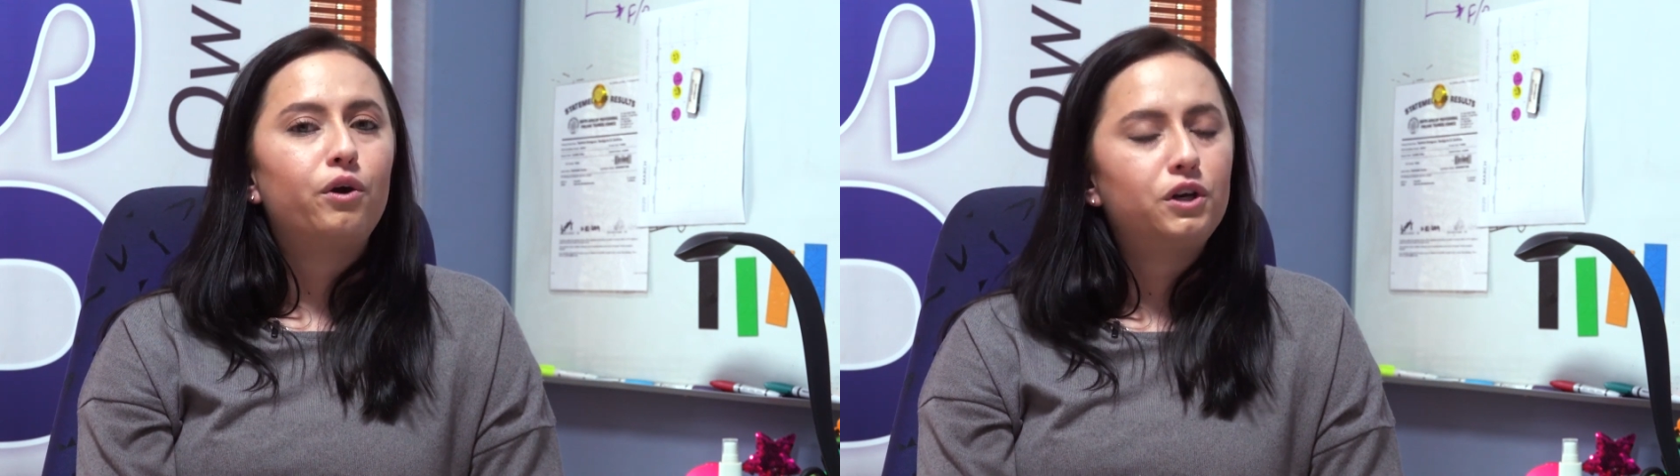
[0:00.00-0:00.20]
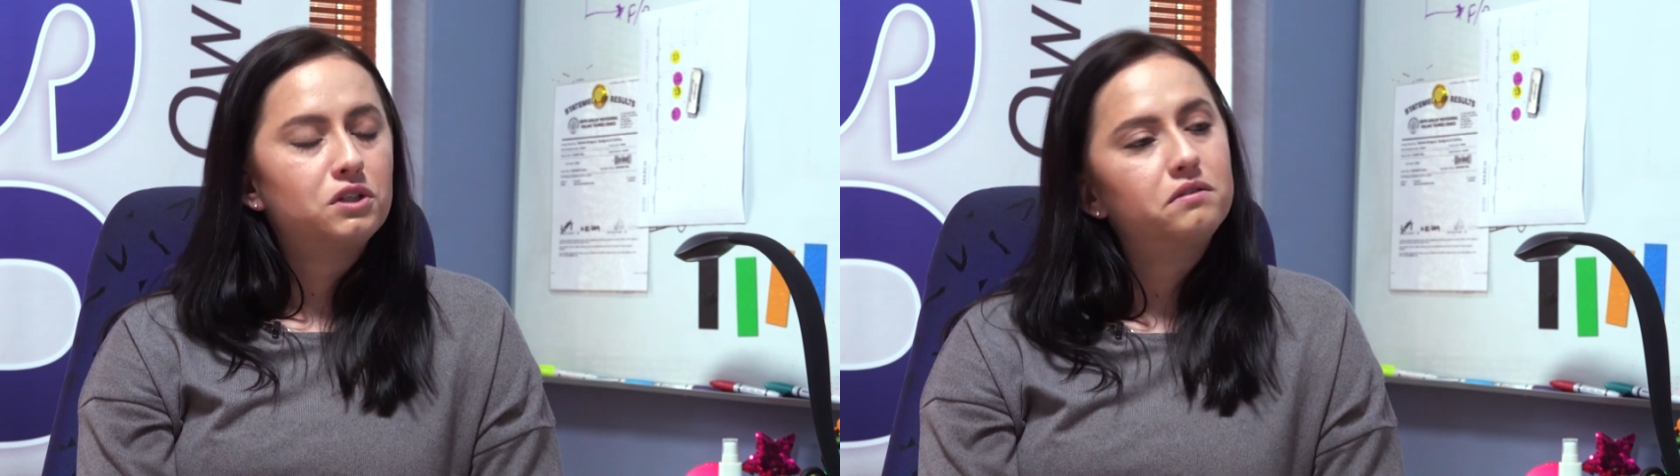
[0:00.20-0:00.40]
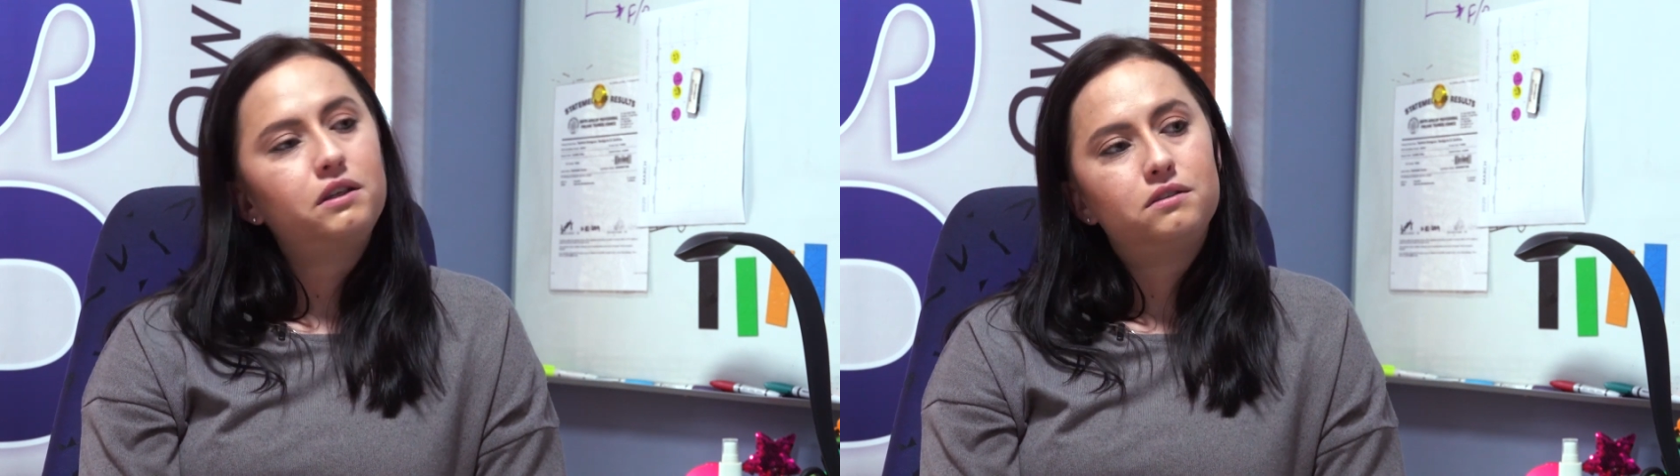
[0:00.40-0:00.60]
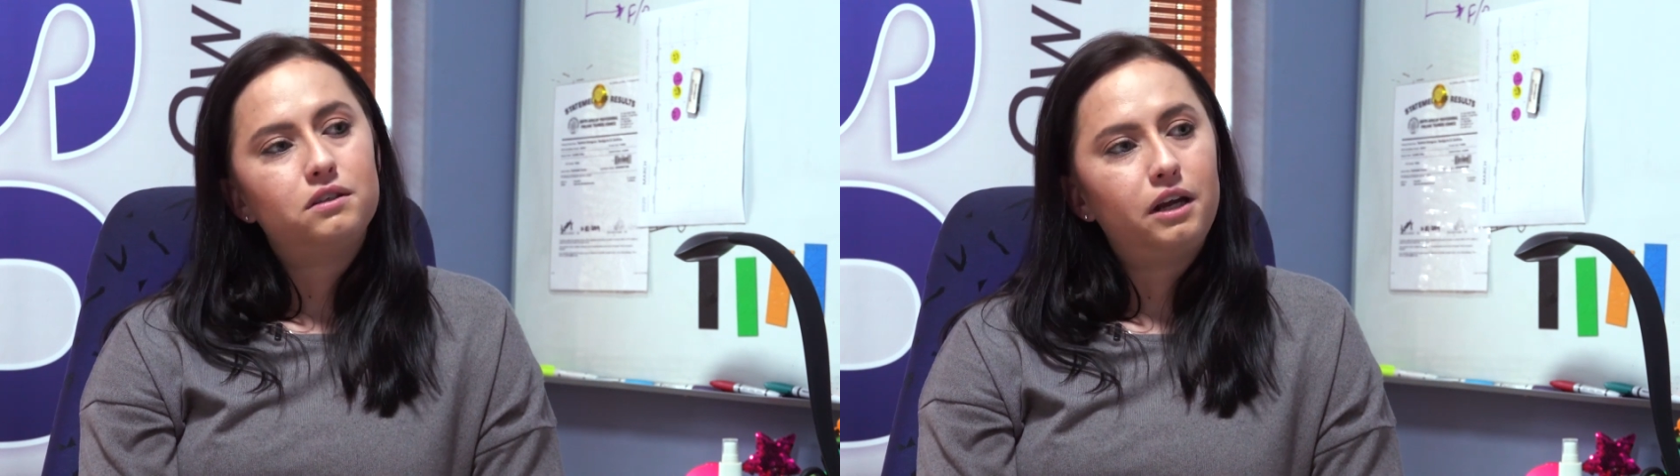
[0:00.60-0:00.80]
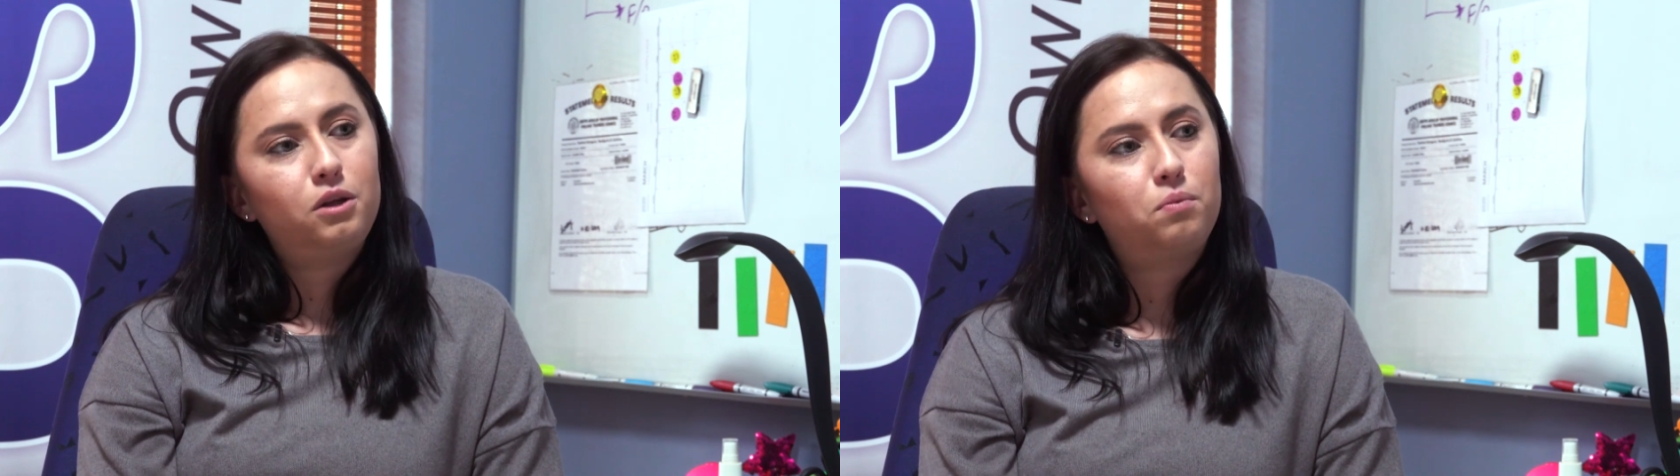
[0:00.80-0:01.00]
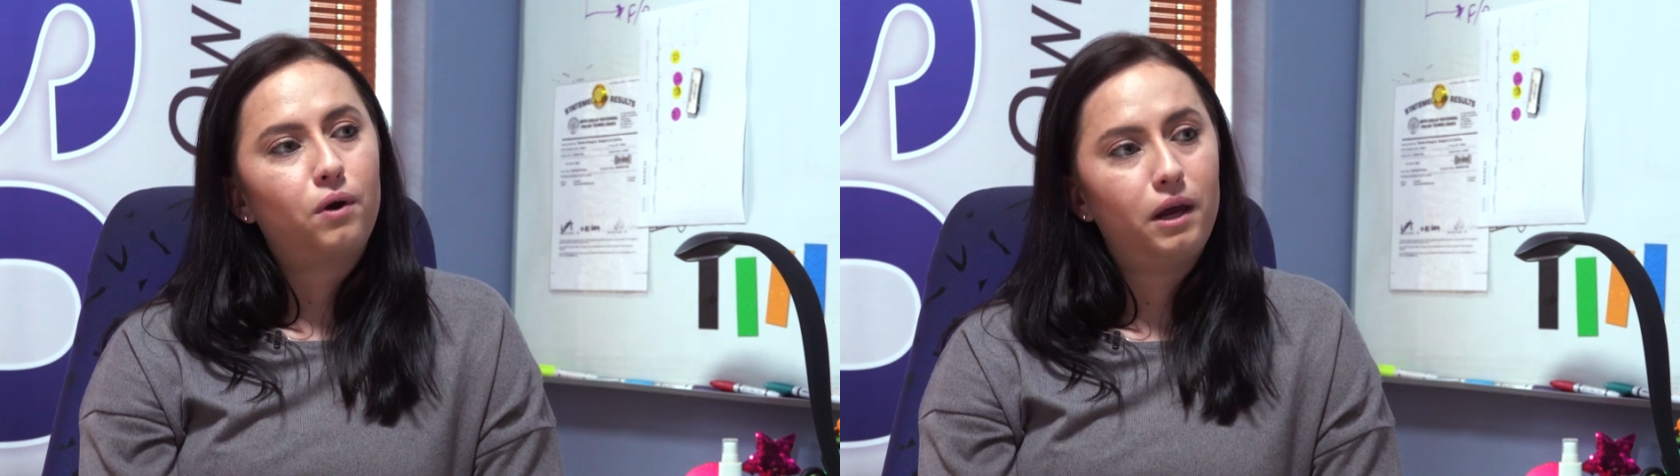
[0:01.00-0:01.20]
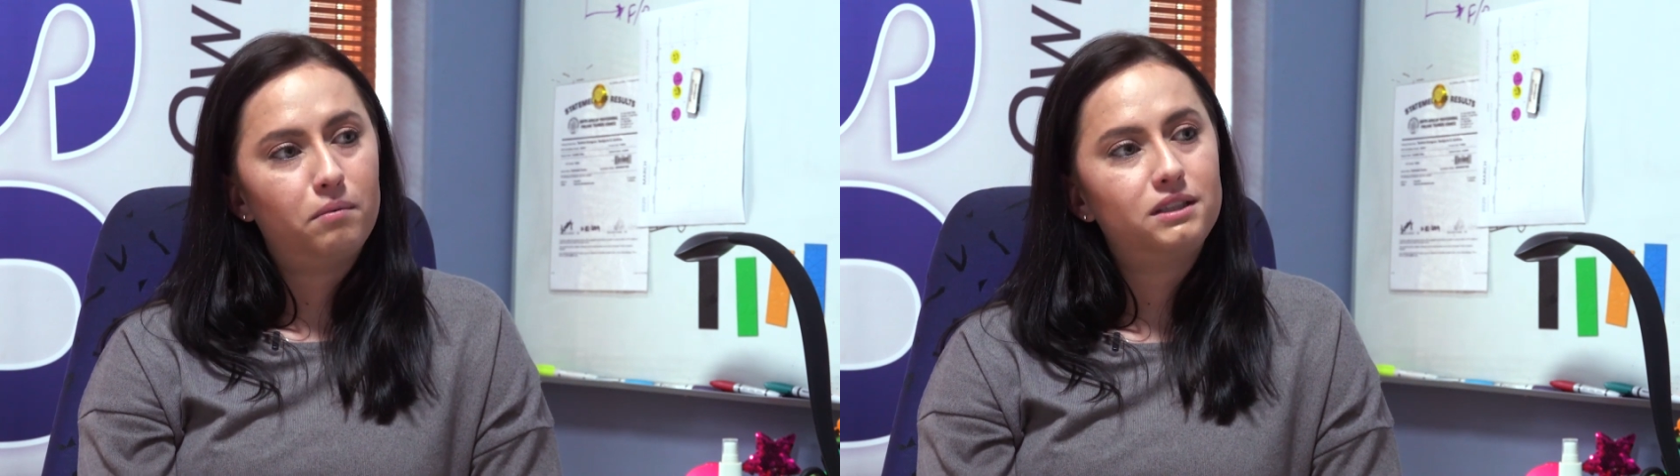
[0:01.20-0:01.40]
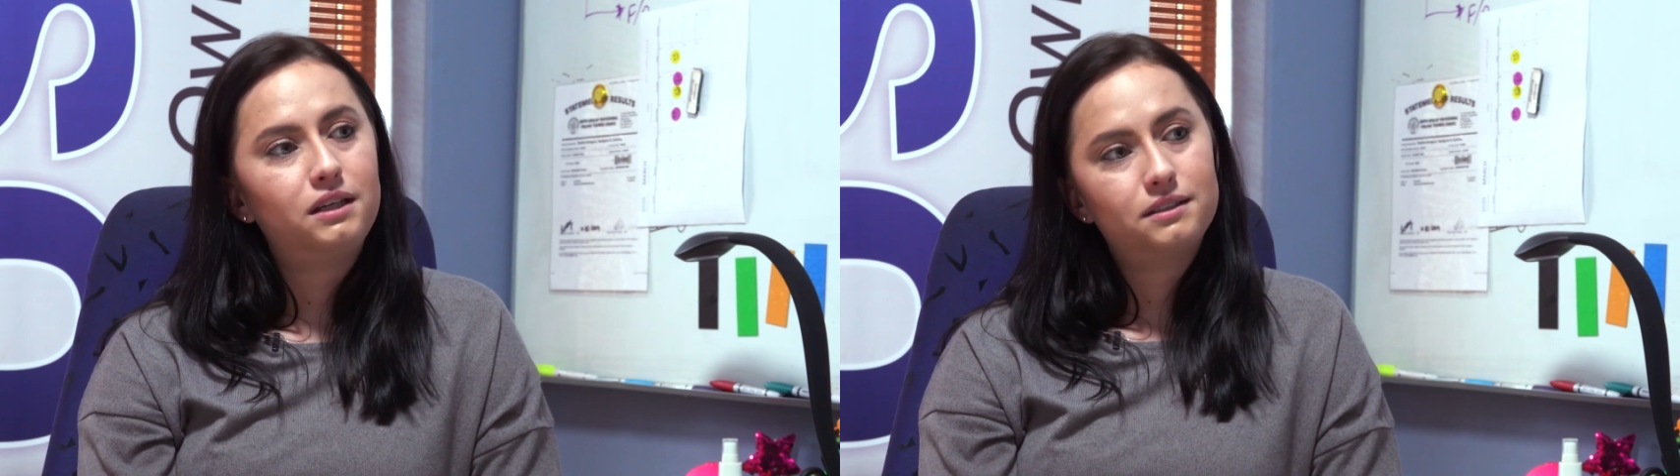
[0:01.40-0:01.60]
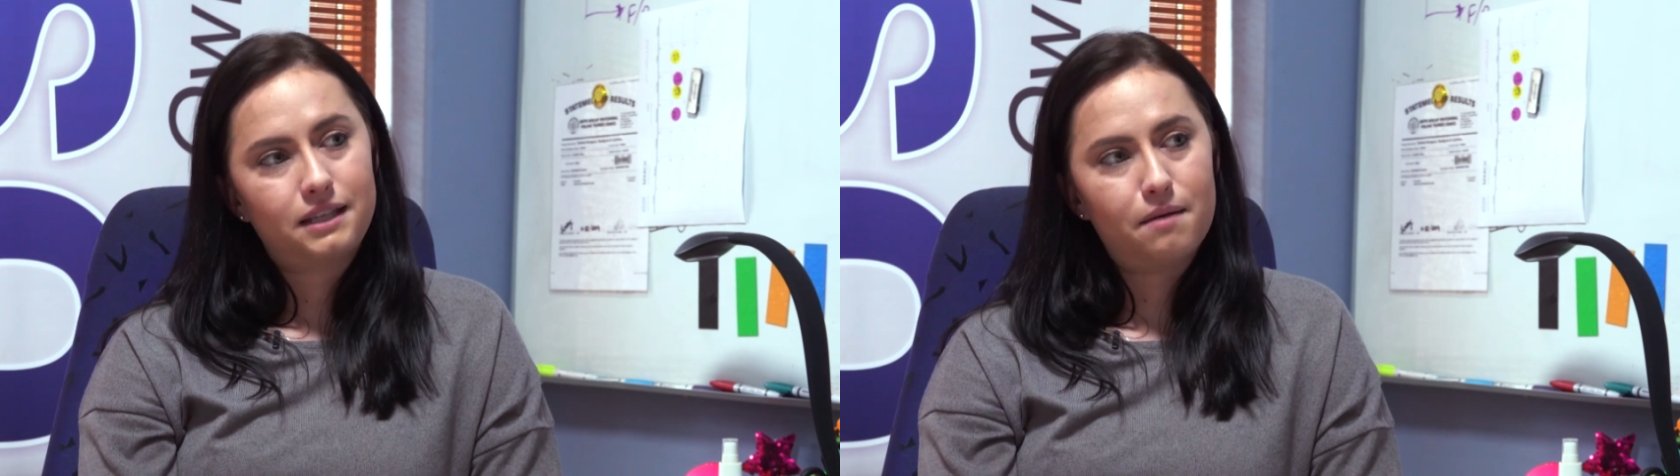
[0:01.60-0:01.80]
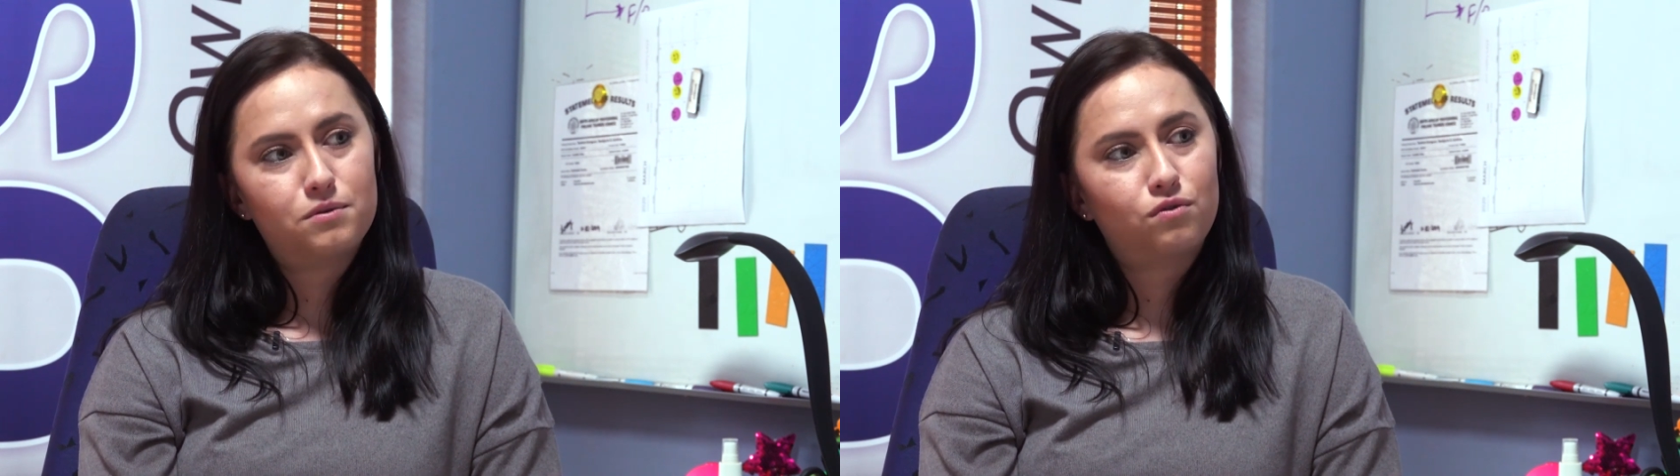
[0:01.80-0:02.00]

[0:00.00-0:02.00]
urgent interdict prohibiting SAPS